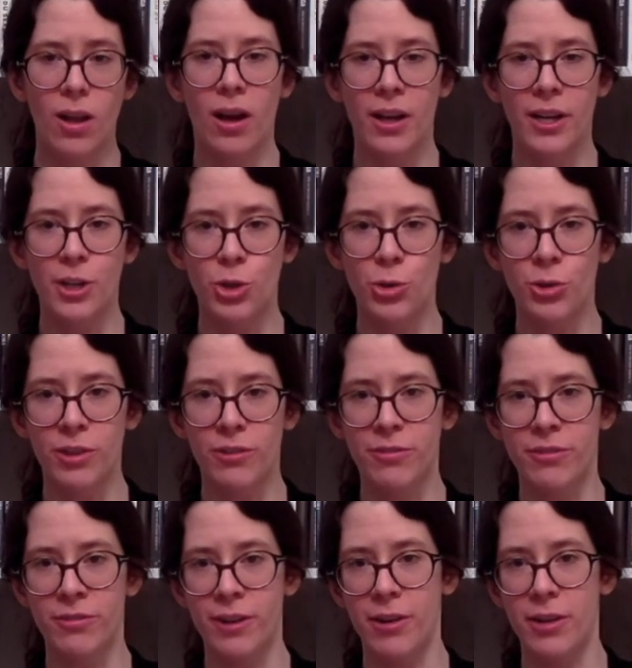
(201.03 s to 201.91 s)
I enjoyed it
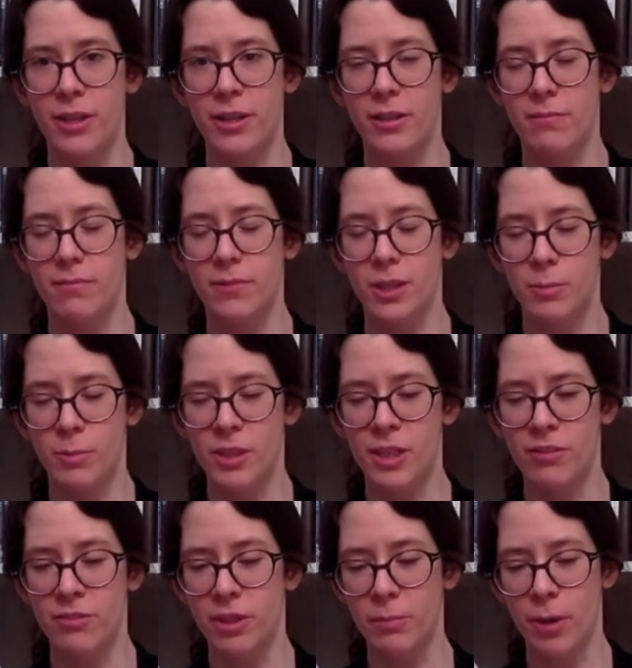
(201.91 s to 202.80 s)
for very
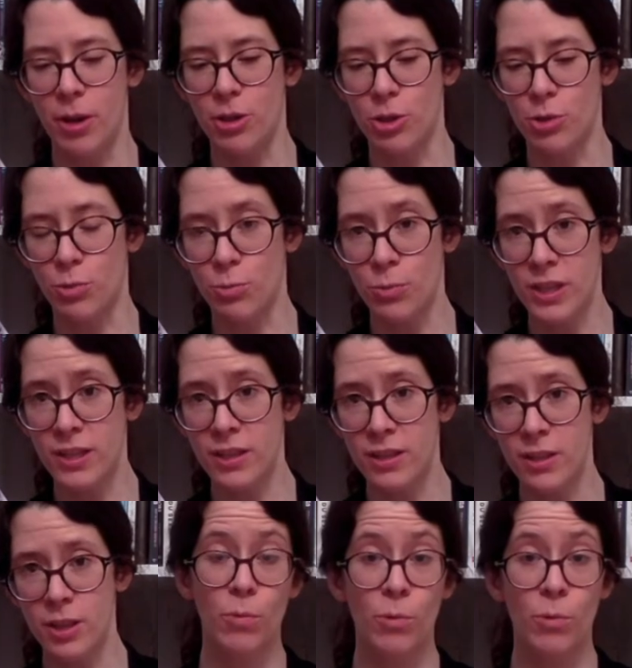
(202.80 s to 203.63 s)
specific personal reasons,